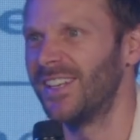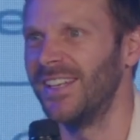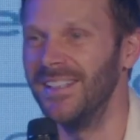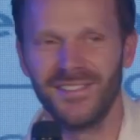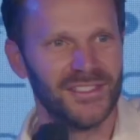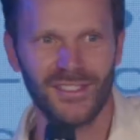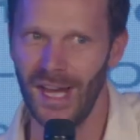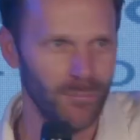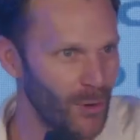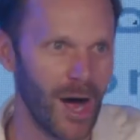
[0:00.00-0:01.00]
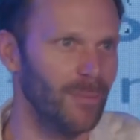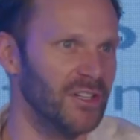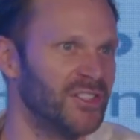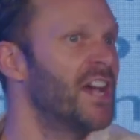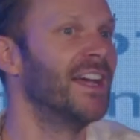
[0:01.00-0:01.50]
It's the same
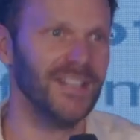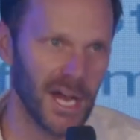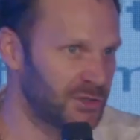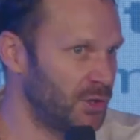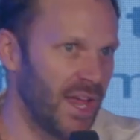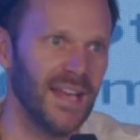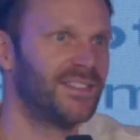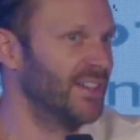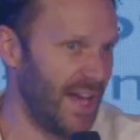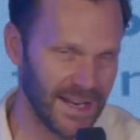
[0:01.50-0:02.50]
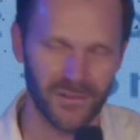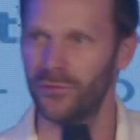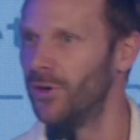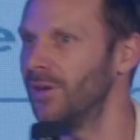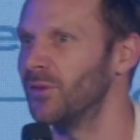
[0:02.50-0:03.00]
promise. Yesterday, today, and
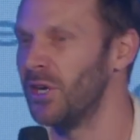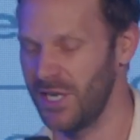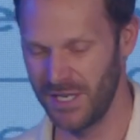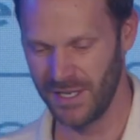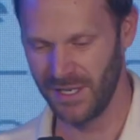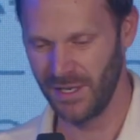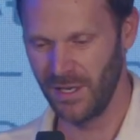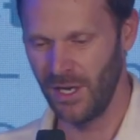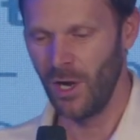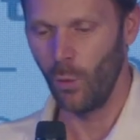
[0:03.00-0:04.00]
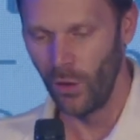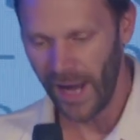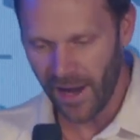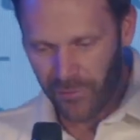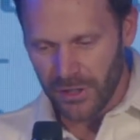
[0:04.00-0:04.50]
forever.
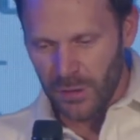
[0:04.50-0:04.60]
Wherever you